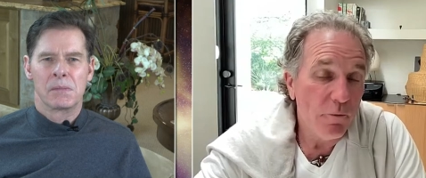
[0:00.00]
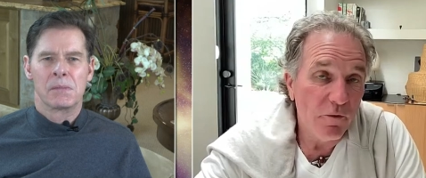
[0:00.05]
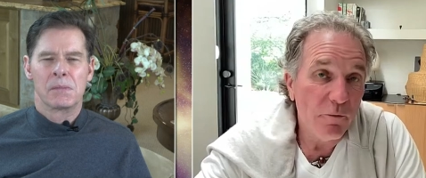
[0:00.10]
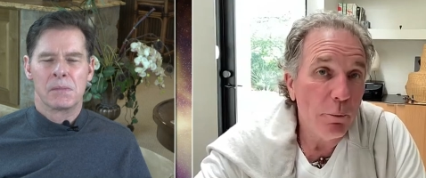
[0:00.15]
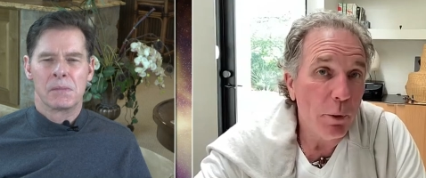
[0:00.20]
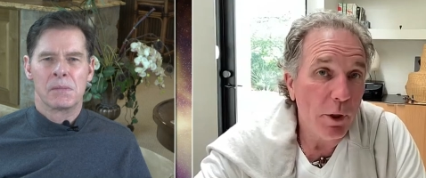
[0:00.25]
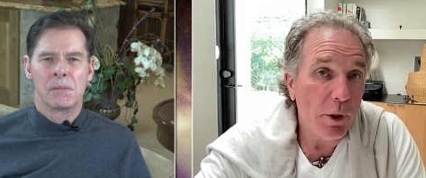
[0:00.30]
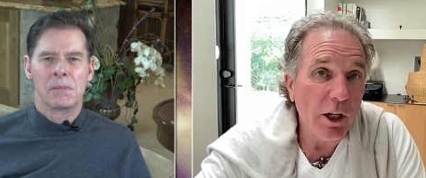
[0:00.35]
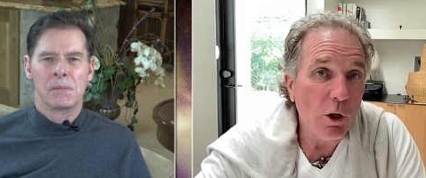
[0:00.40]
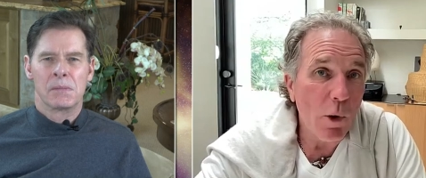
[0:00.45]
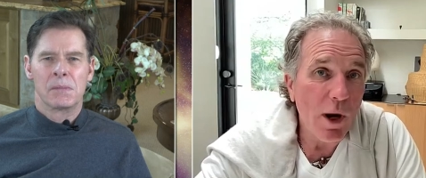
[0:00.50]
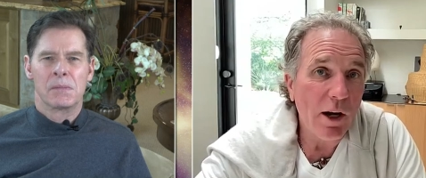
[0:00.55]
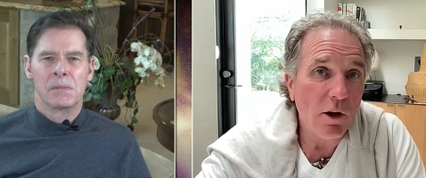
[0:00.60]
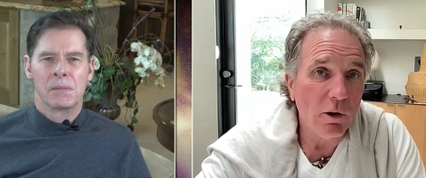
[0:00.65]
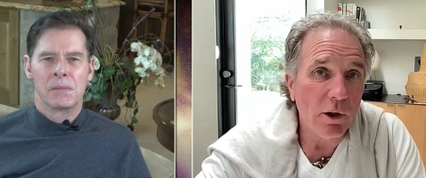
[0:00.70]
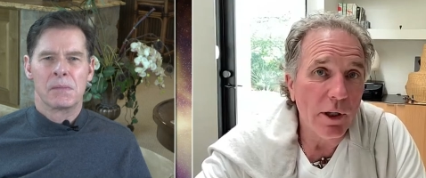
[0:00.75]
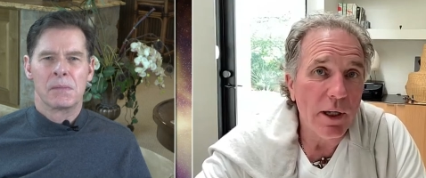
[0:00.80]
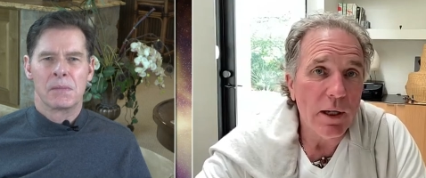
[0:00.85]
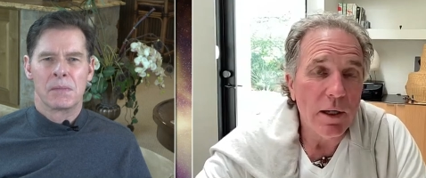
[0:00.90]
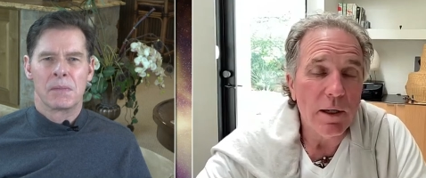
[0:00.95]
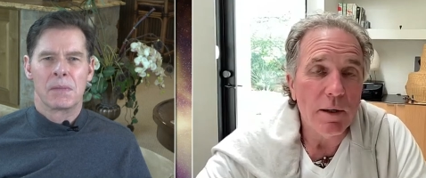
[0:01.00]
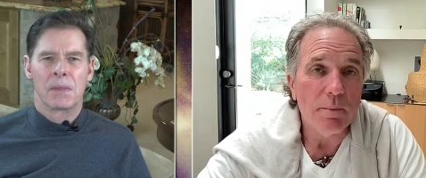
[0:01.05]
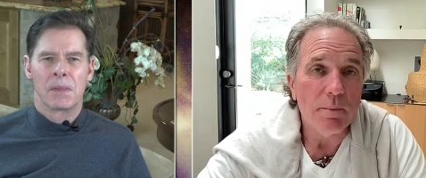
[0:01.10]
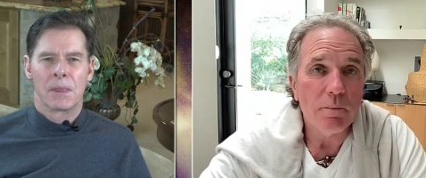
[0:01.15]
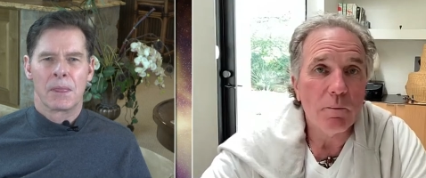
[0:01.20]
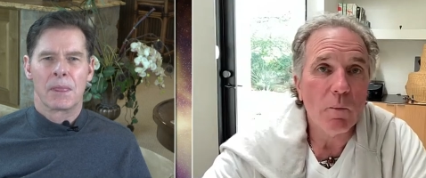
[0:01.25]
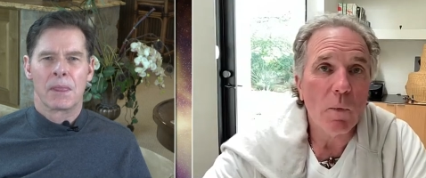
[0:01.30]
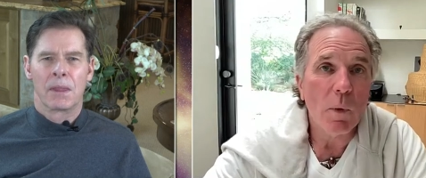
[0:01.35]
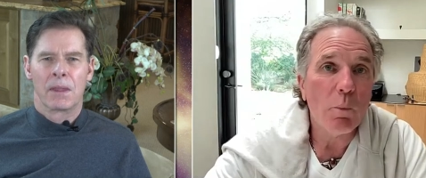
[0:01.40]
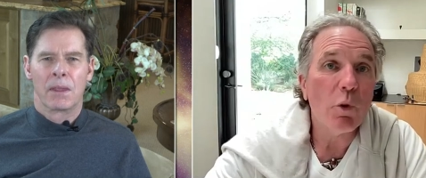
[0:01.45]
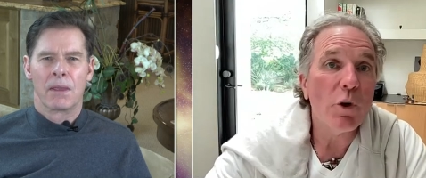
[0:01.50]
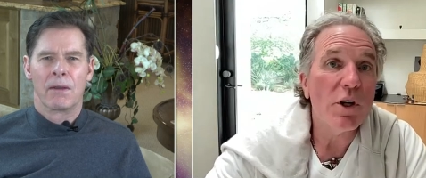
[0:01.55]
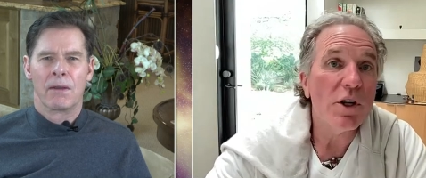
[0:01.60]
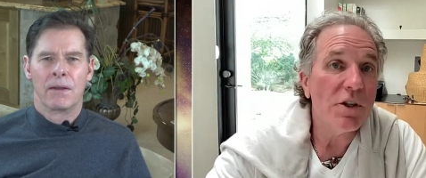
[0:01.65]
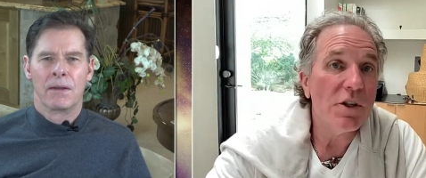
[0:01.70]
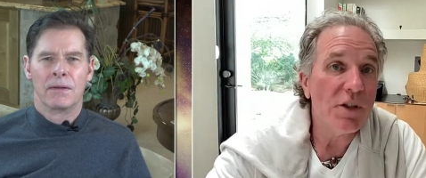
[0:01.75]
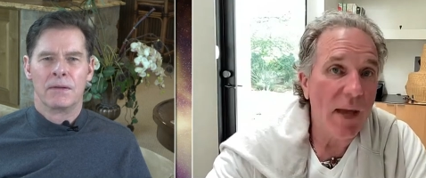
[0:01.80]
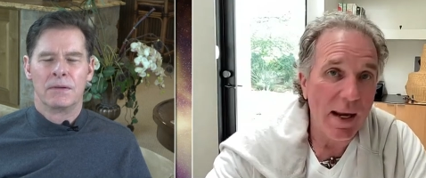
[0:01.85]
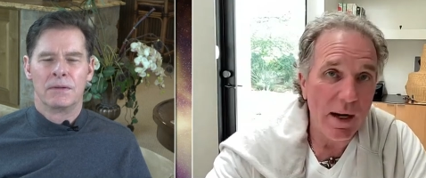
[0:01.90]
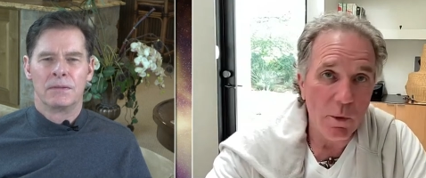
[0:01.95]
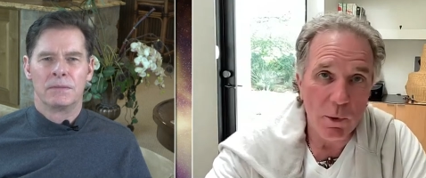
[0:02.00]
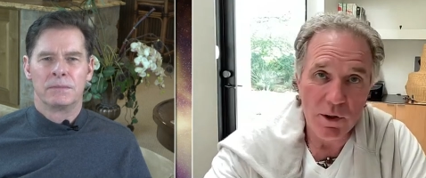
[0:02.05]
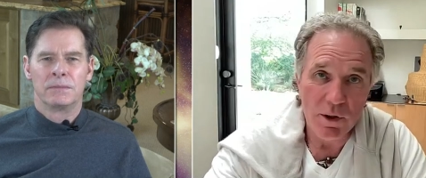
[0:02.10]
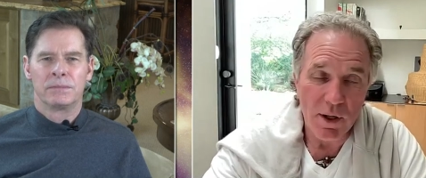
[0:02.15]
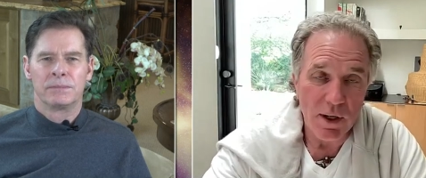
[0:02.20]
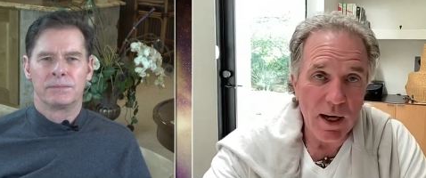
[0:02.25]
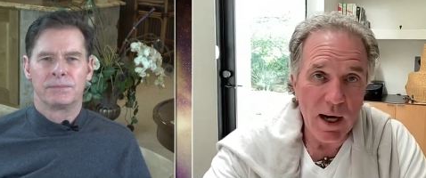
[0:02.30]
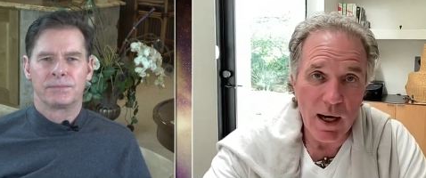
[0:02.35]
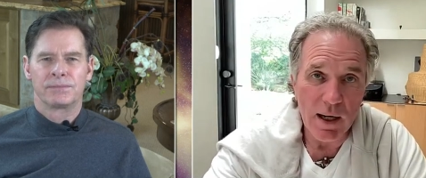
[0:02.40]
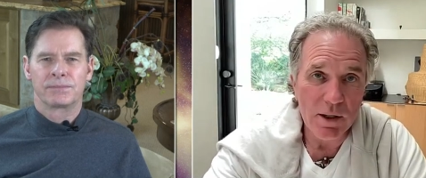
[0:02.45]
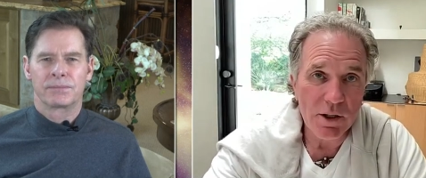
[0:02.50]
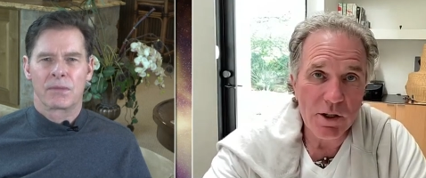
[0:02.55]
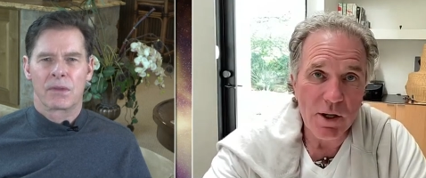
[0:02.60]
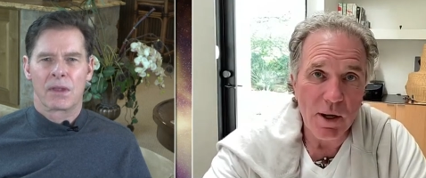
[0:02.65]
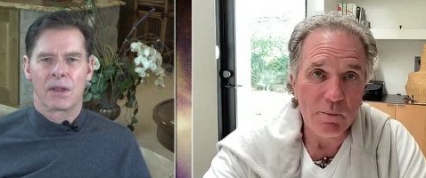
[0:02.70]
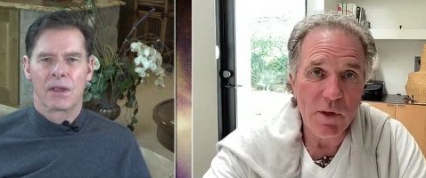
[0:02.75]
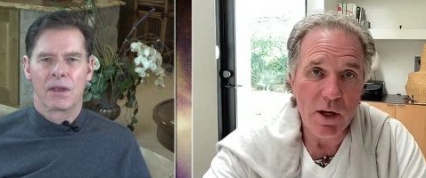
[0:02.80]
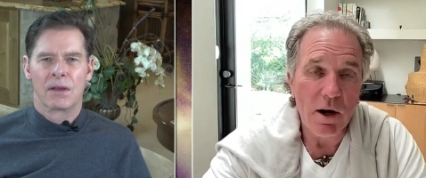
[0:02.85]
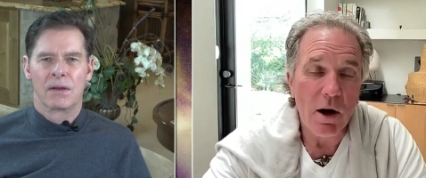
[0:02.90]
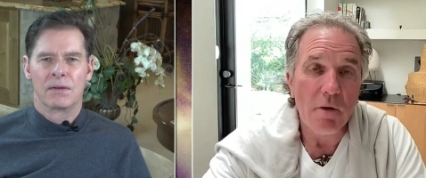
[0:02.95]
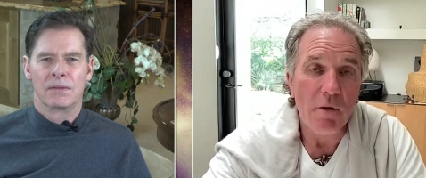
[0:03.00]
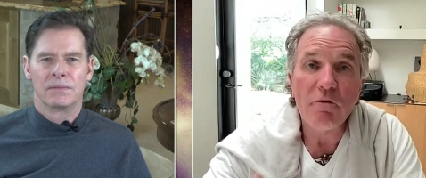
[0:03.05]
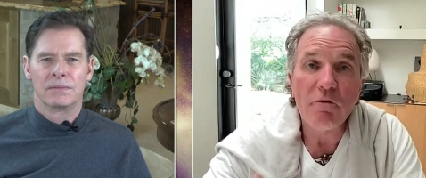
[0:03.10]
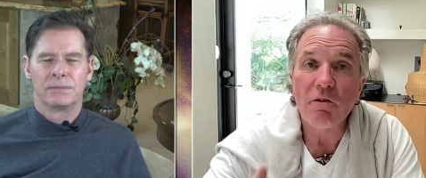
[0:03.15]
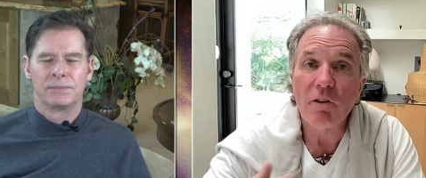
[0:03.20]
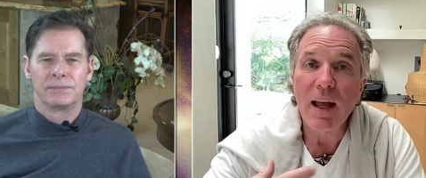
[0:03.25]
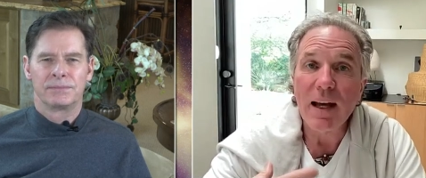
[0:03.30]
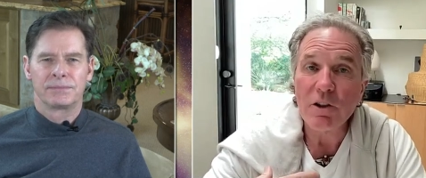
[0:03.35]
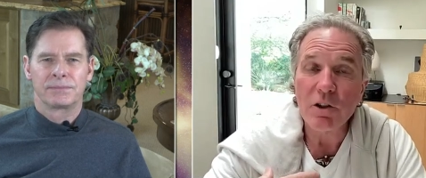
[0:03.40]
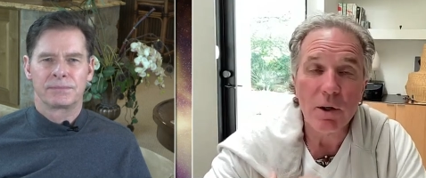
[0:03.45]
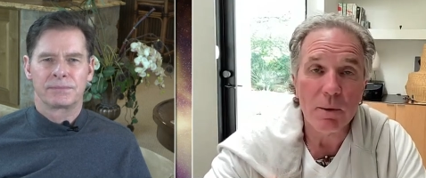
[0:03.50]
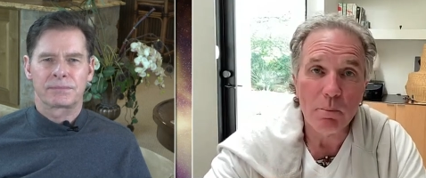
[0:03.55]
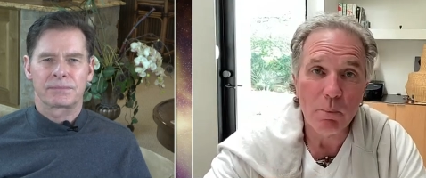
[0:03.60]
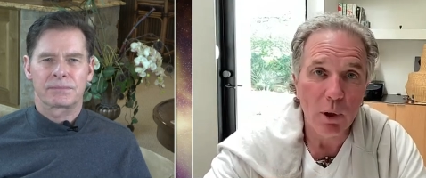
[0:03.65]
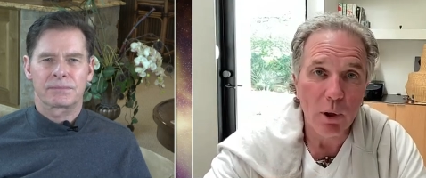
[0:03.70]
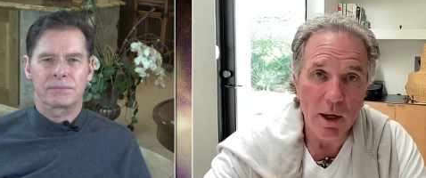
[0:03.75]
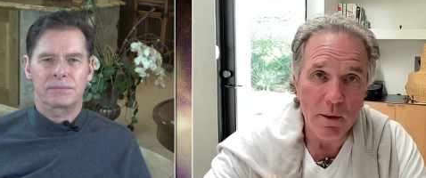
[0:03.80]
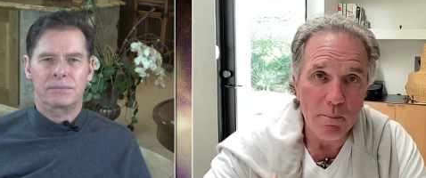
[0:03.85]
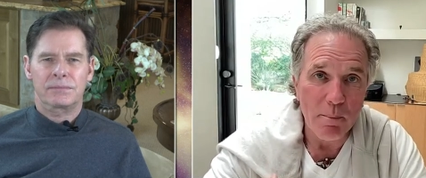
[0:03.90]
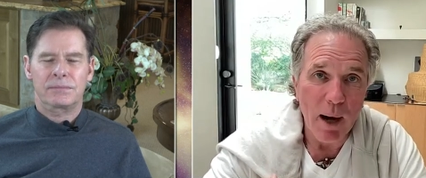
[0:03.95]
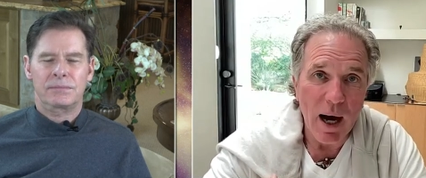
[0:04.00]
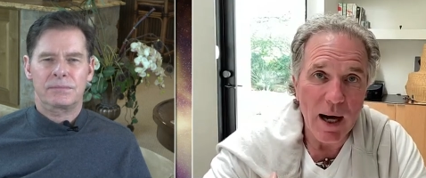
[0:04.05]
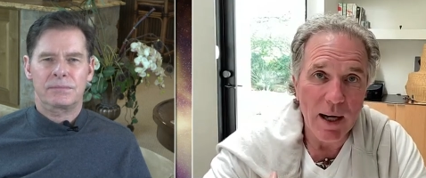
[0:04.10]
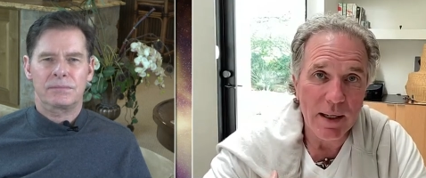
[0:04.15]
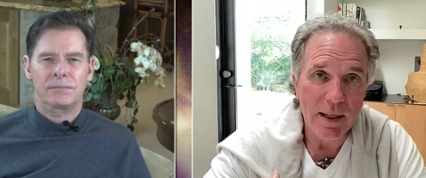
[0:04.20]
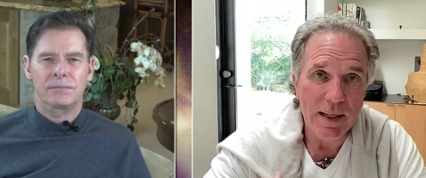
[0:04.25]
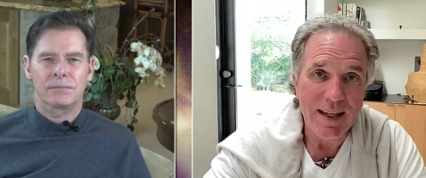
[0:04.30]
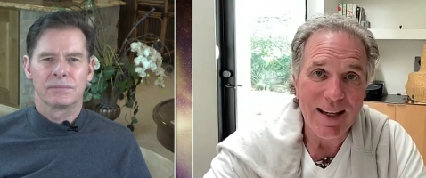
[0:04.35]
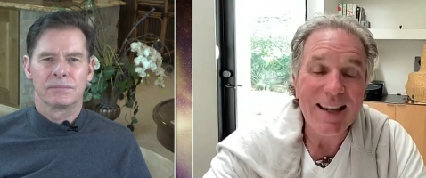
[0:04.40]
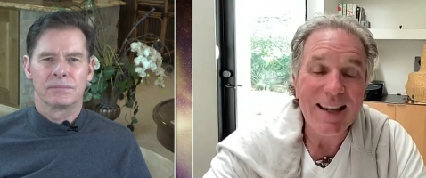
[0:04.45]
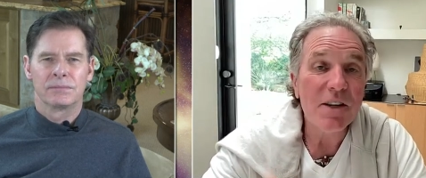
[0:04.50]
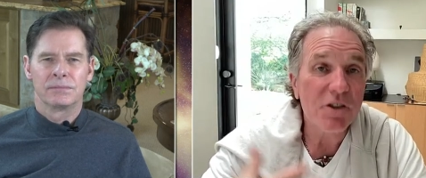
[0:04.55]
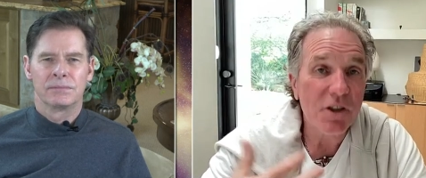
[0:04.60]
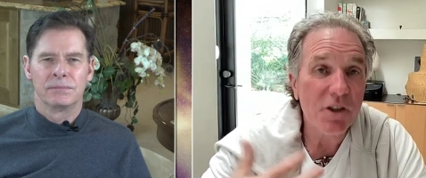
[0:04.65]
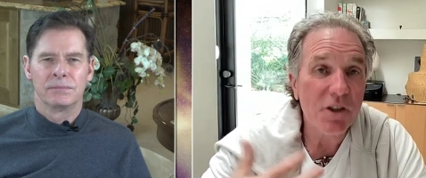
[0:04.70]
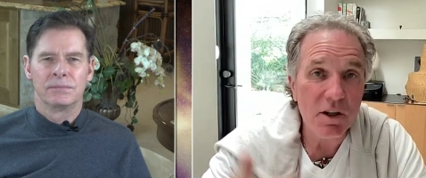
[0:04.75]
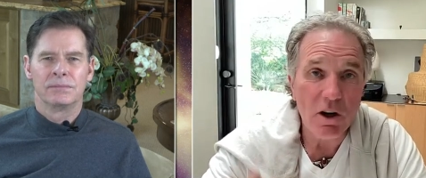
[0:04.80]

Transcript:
Speaker 1: pretty quickly presented with the concept that our flesh and blood body isn't